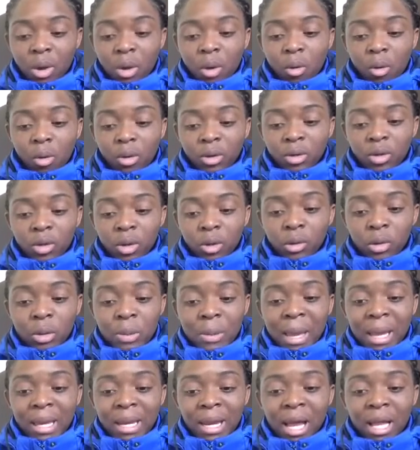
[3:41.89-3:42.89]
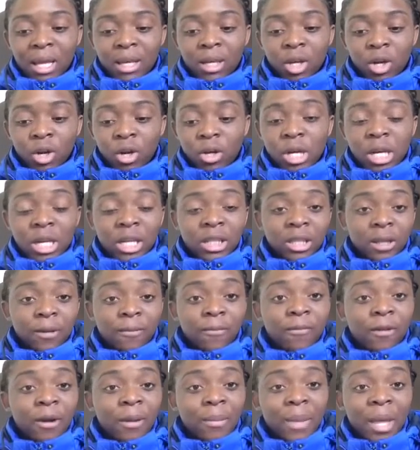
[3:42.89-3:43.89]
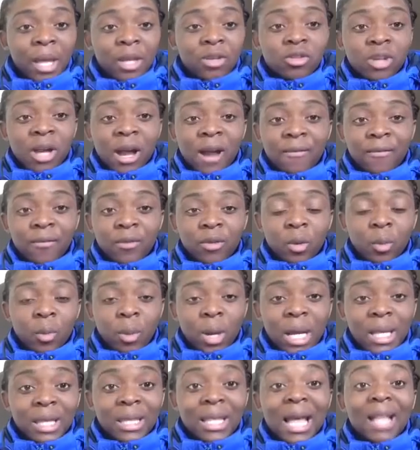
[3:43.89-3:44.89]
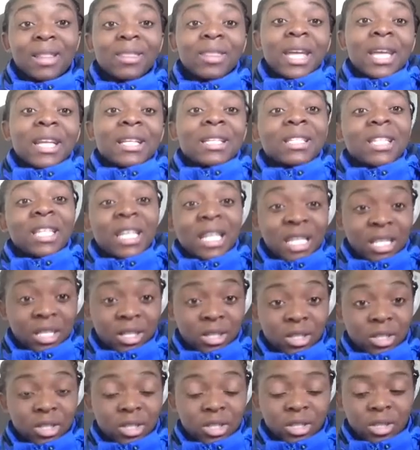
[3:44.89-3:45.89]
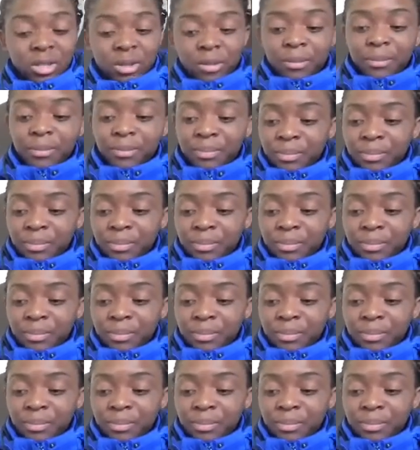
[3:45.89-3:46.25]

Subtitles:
Or, you may not learn anything from that driver the way that they teach.